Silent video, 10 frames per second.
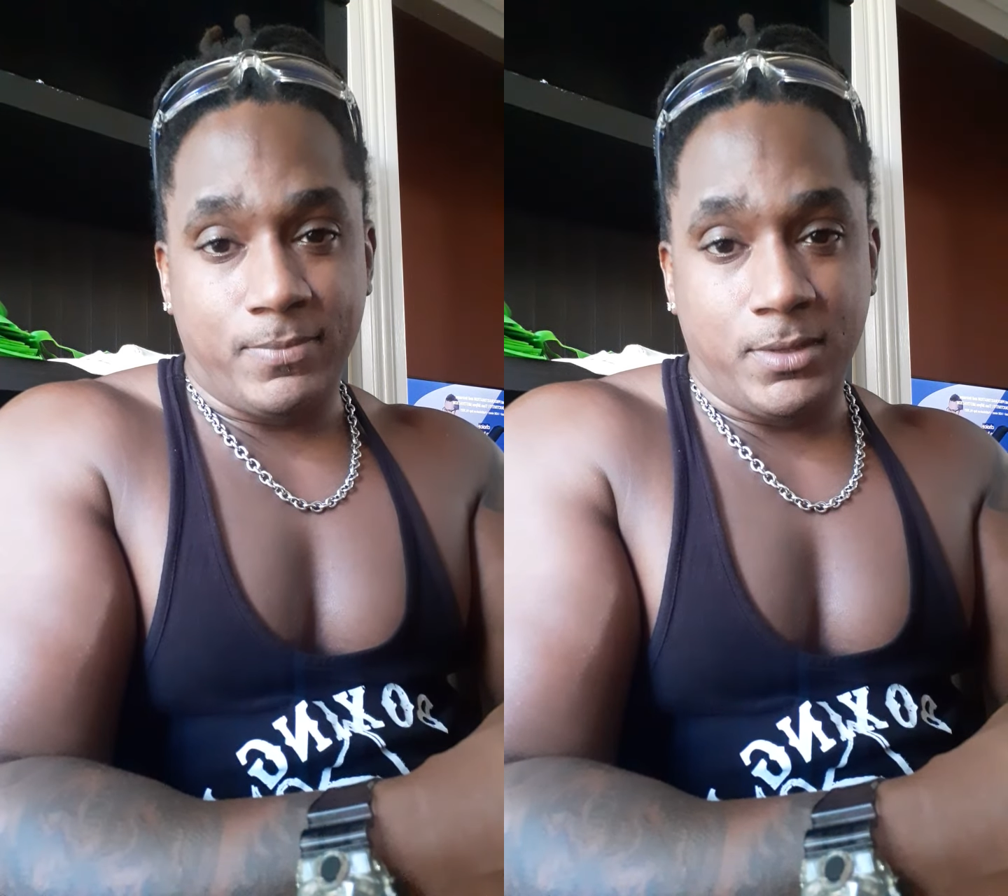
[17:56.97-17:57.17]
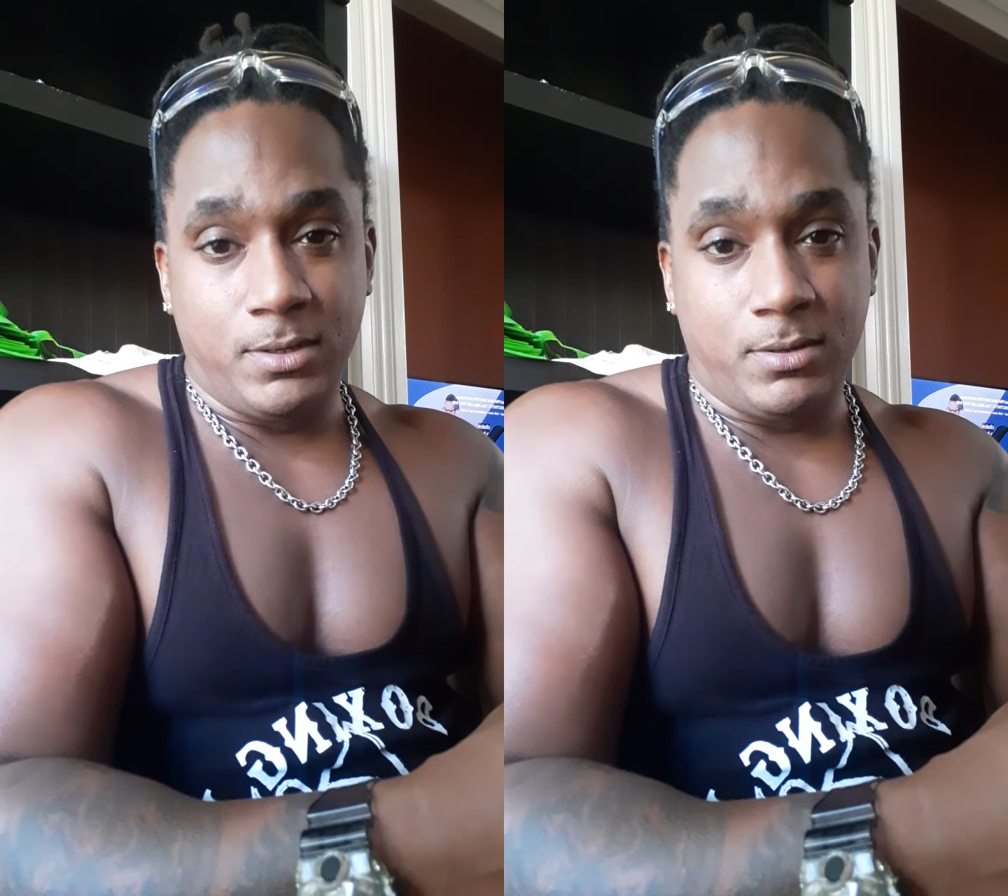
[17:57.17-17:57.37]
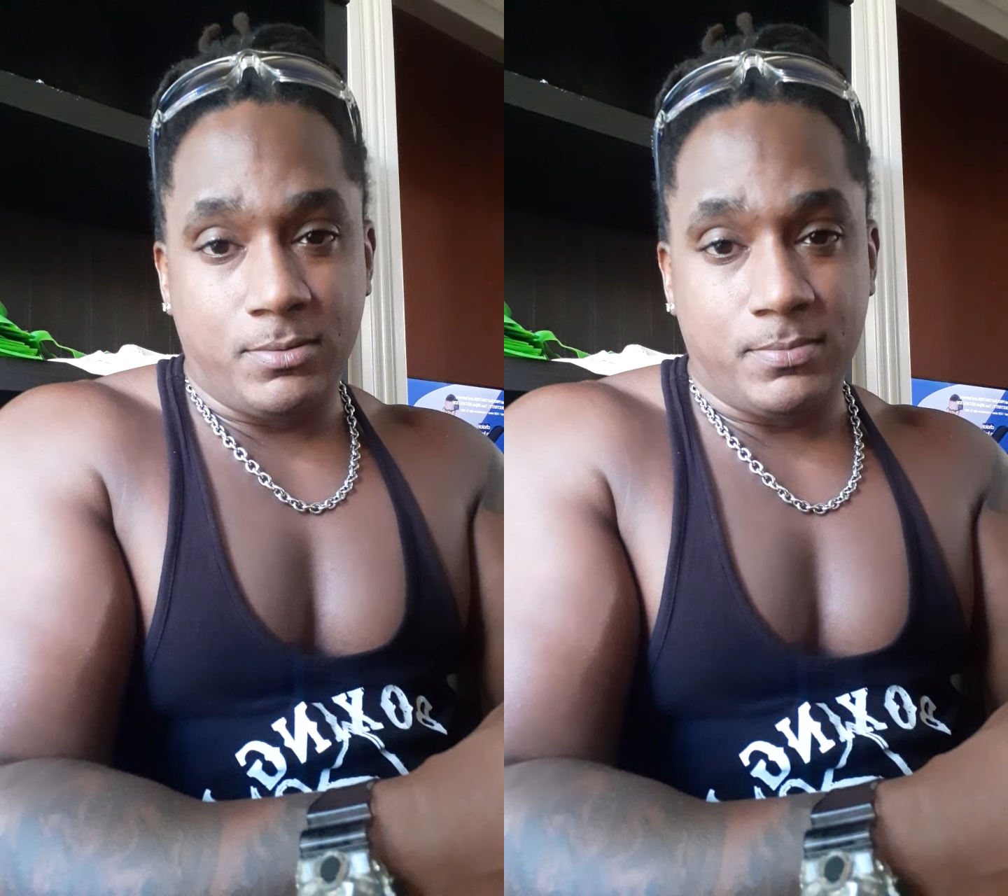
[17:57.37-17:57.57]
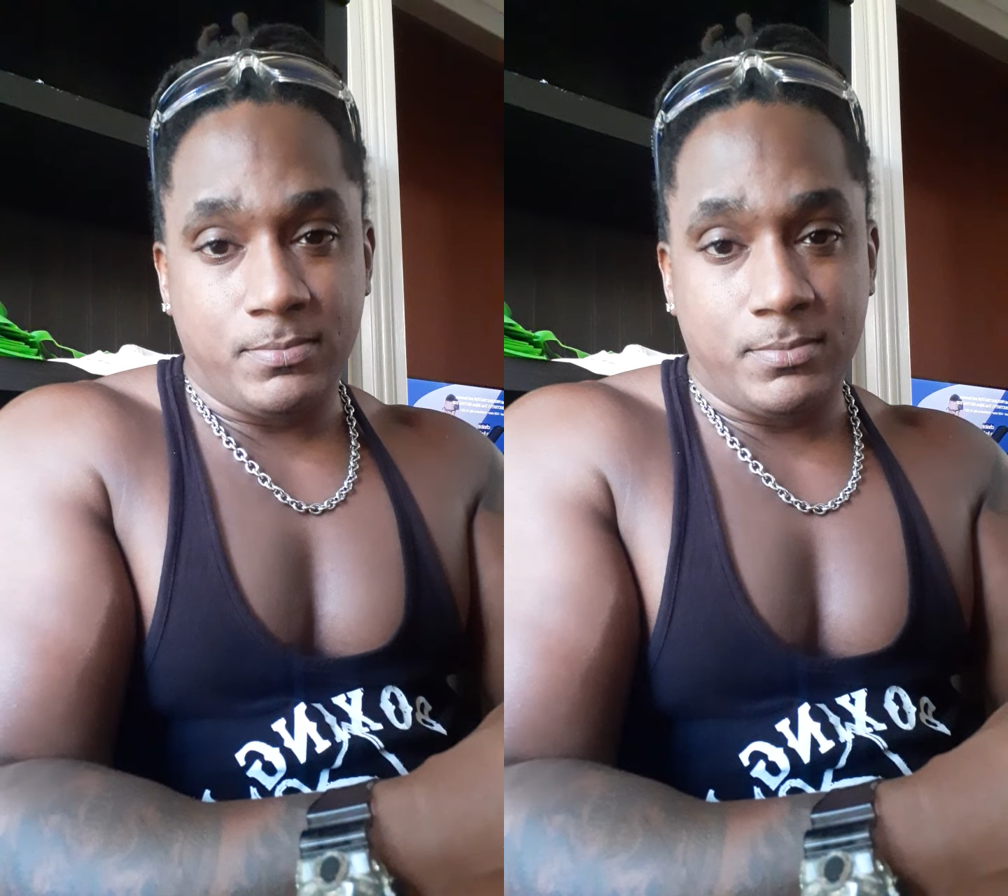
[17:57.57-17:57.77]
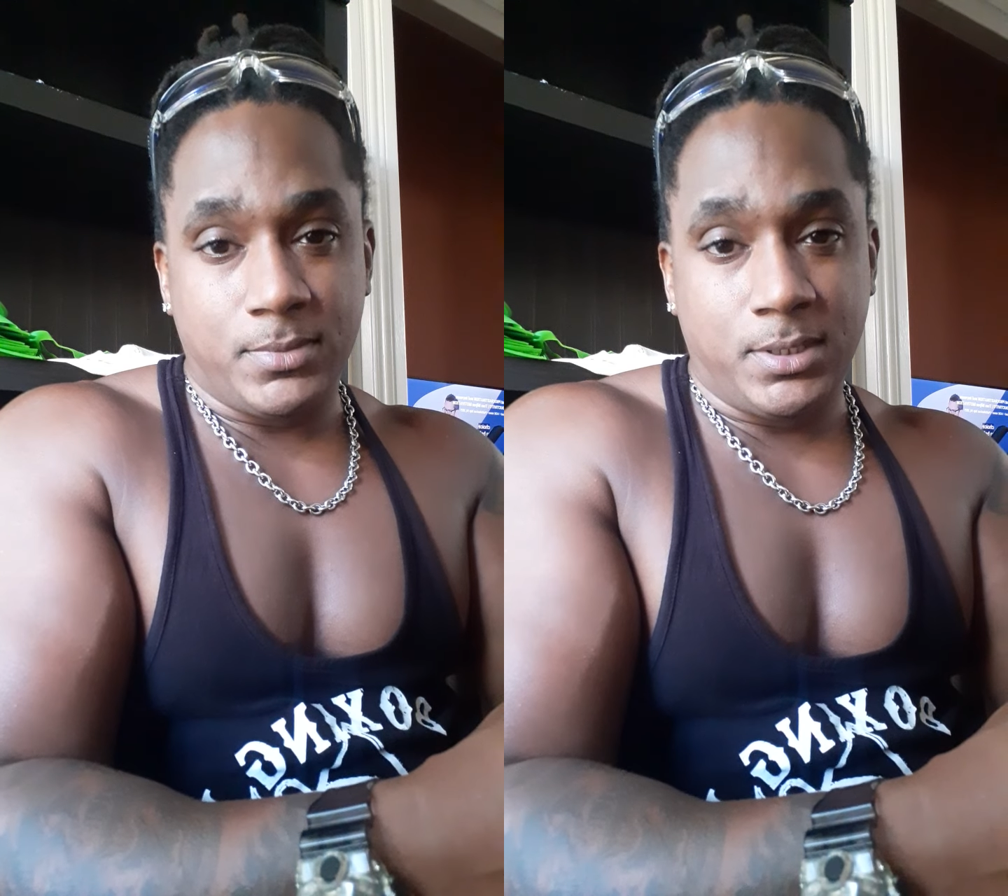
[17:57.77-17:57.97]
I'm
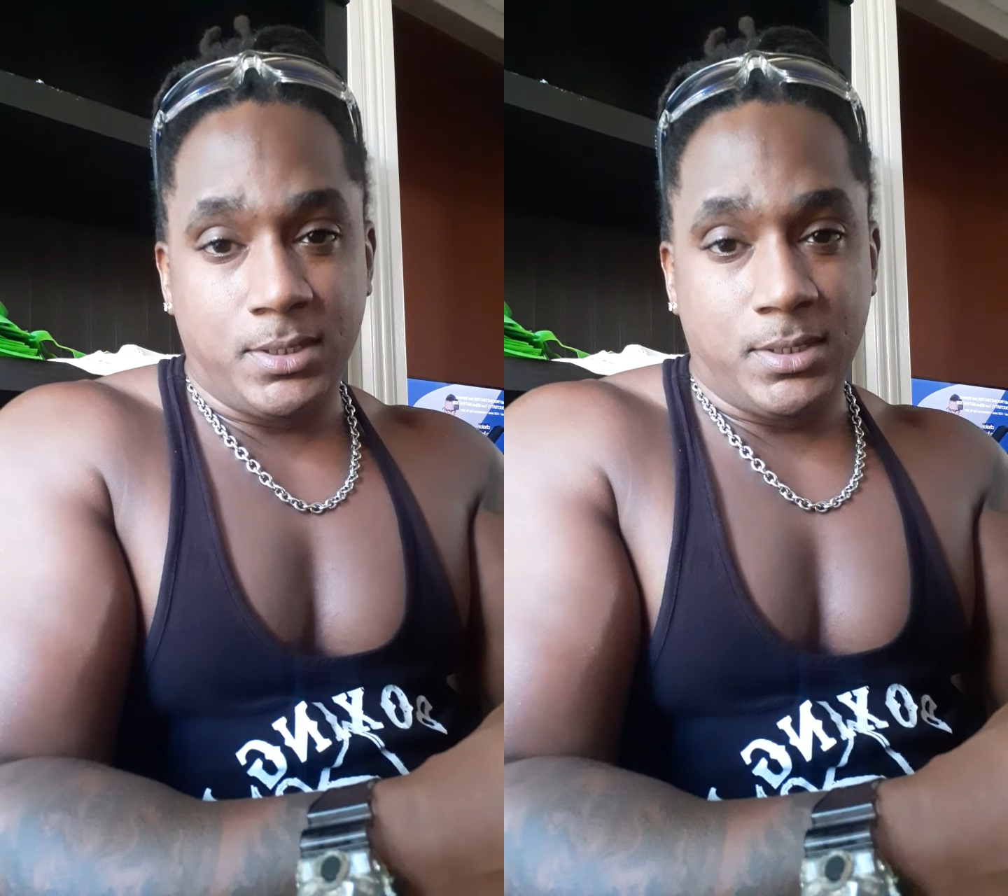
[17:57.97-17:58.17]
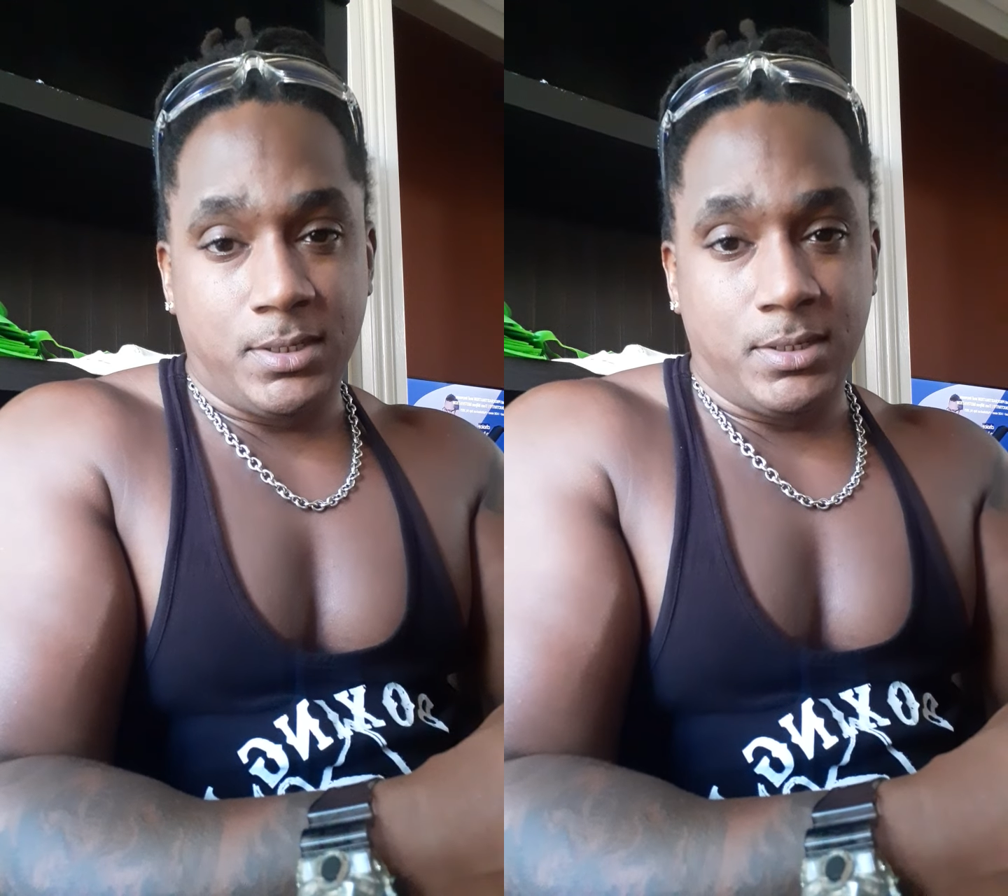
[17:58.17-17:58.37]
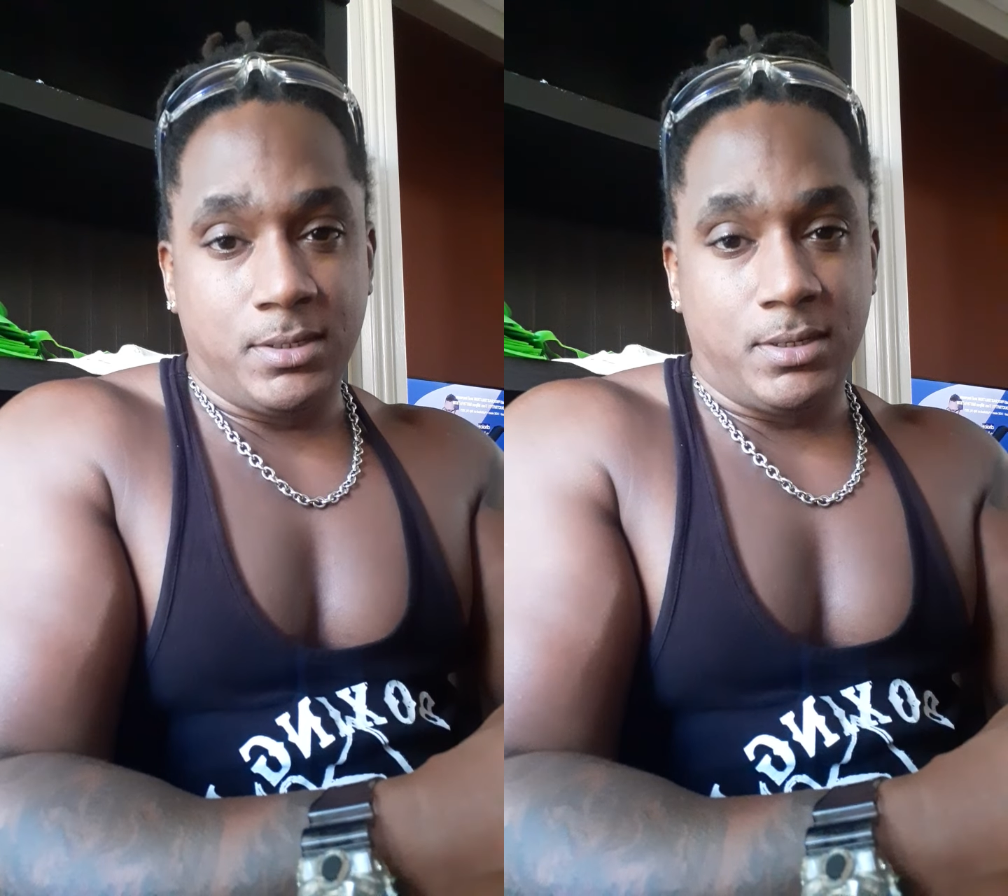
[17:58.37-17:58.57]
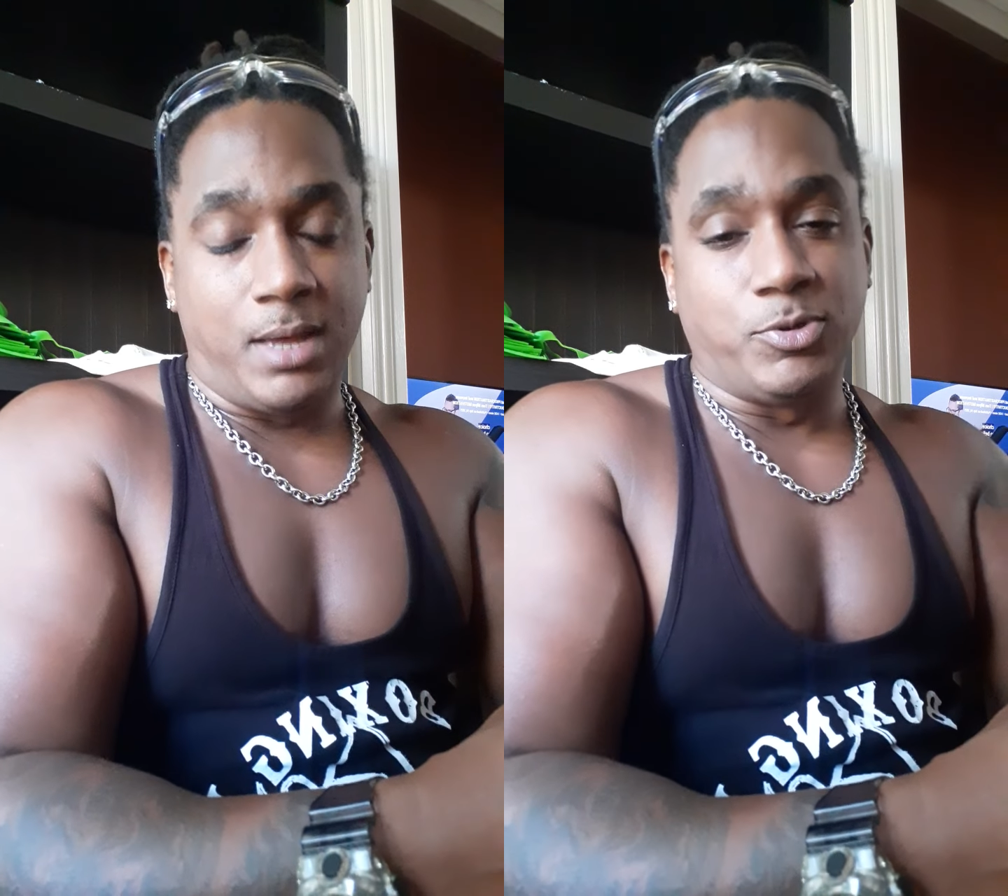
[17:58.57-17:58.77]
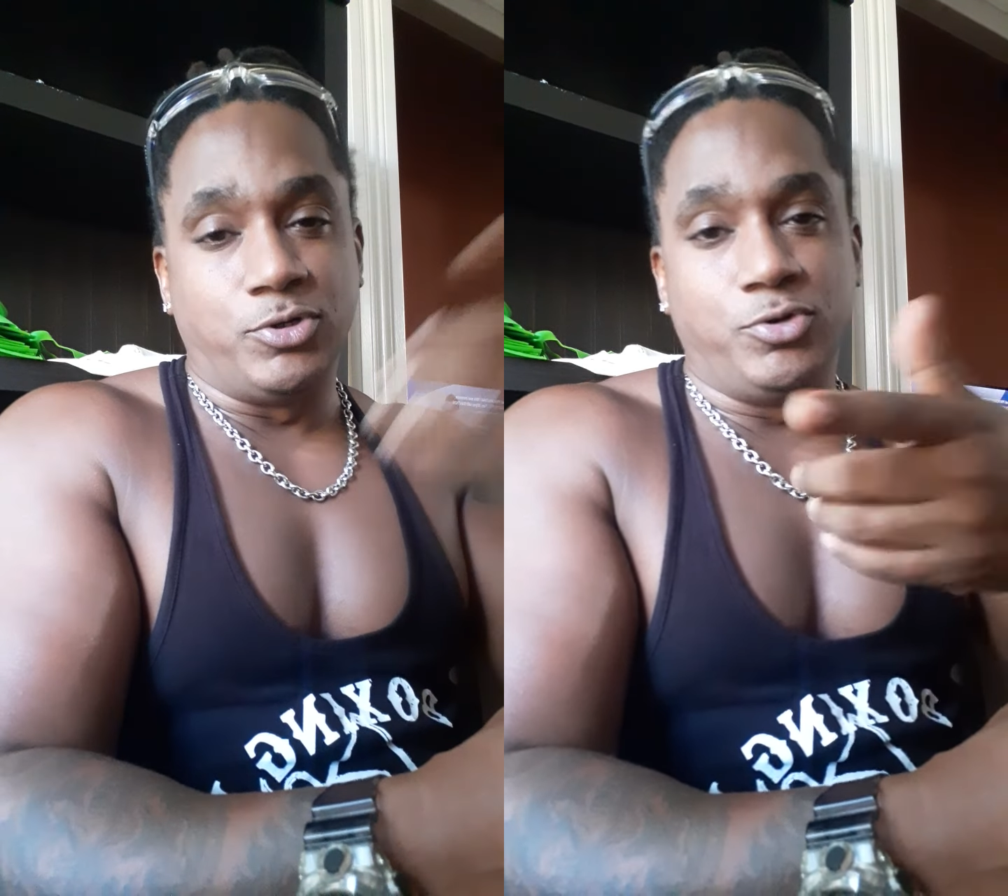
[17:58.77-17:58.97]
gonna